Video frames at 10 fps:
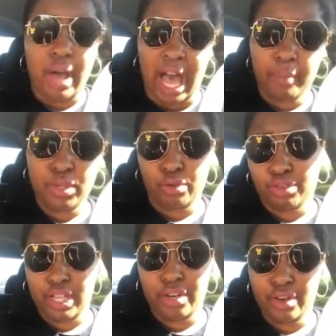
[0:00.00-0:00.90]
helped you
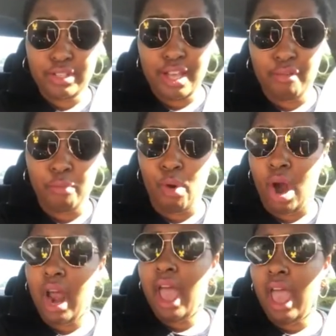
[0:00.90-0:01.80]
understand yourself
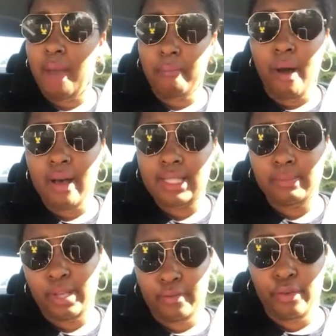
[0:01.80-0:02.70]
more, and
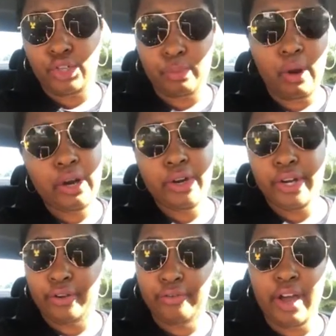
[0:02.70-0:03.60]
possibly your future
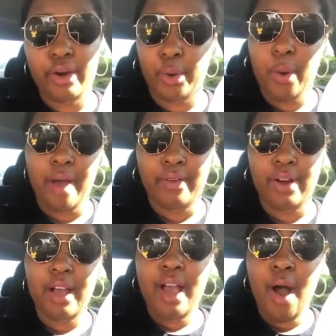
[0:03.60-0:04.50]
partner, your friend, or
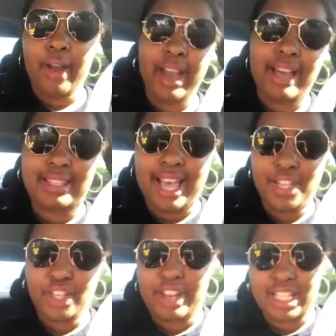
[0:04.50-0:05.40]
whoever. Okay guys,
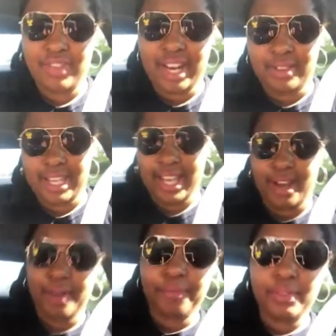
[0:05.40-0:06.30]
catch you in the next video. Take care.